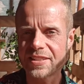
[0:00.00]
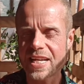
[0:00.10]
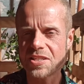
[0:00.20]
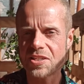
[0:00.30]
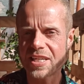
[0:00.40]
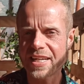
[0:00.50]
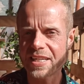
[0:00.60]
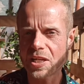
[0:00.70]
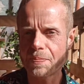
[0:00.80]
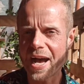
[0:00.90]
density
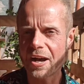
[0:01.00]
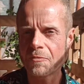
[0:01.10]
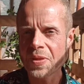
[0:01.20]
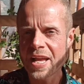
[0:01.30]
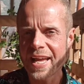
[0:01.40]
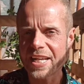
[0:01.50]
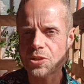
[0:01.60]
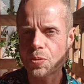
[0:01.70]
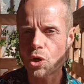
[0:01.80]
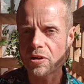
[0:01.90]
is about
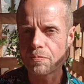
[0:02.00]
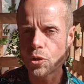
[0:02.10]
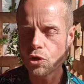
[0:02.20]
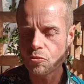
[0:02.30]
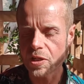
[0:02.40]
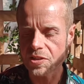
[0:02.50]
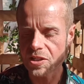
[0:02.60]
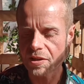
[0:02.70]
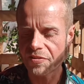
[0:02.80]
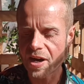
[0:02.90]
exploring movement,
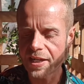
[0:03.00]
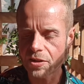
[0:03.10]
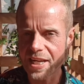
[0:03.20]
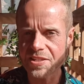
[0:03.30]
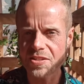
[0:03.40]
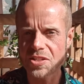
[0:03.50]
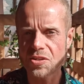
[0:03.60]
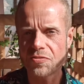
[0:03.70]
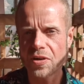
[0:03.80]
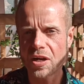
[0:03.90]
and the final lessons
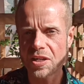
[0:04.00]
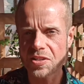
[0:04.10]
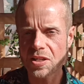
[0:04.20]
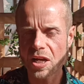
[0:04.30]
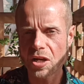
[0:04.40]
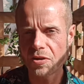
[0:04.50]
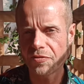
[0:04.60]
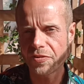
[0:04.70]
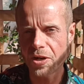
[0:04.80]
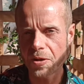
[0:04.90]

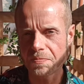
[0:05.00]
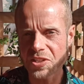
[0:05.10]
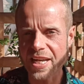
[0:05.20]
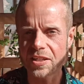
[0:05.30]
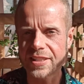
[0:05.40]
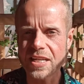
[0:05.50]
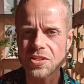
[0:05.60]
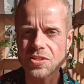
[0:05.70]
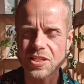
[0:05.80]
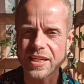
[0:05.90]
of second
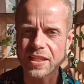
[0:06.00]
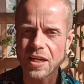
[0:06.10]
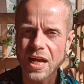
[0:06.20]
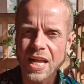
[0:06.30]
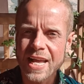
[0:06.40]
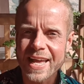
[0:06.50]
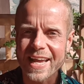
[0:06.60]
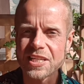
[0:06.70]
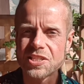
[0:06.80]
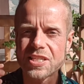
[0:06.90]
density
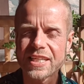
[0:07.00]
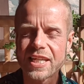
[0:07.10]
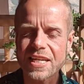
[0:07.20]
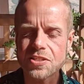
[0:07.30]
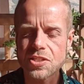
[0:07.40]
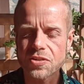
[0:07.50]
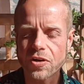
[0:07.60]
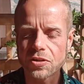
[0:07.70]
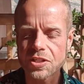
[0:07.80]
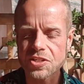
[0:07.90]
is the lessons of
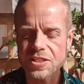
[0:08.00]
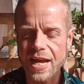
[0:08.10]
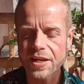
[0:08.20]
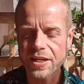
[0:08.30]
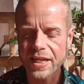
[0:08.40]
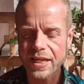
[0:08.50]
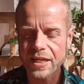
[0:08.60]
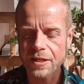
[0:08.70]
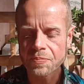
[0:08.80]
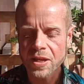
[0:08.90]

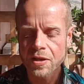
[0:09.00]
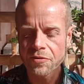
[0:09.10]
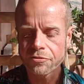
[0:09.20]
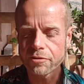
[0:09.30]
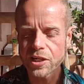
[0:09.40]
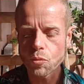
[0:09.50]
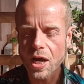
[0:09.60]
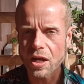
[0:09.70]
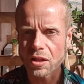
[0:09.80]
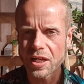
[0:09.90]
understanding free
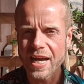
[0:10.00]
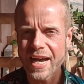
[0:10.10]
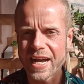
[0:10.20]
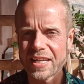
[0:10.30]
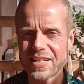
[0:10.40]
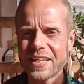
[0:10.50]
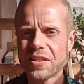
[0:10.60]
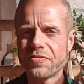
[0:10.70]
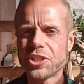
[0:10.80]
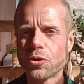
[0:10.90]
will and
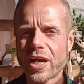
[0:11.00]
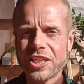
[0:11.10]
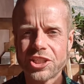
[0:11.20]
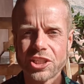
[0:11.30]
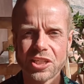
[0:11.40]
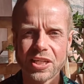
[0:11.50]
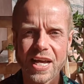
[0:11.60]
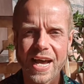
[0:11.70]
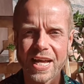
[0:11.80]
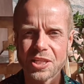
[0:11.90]
individuation
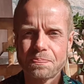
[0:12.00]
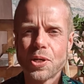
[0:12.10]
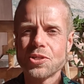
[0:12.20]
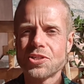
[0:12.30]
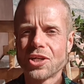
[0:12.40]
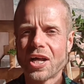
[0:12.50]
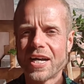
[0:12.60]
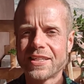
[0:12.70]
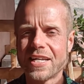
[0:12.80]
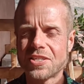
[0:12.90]
and personal
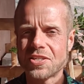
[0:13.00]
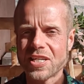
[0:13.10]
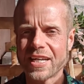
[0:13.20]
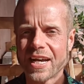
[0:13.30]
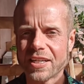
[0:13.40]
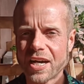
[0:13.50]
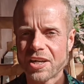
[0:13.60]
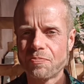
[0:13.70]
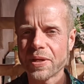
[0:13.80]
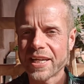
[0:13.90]
identity, and kind
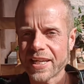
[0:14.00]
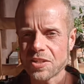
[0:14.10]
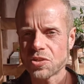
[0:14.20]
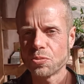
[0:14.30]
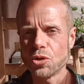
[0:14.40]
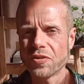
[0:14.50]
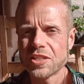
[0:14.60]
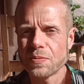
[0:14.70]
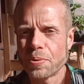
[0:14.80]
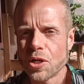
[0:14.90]
of beginning to move
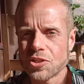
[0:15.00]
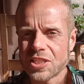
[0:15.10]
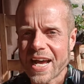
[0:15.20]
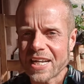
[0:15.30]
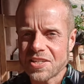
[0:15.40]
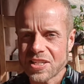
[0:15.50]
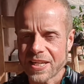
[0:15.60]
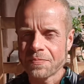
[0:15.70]
into personality.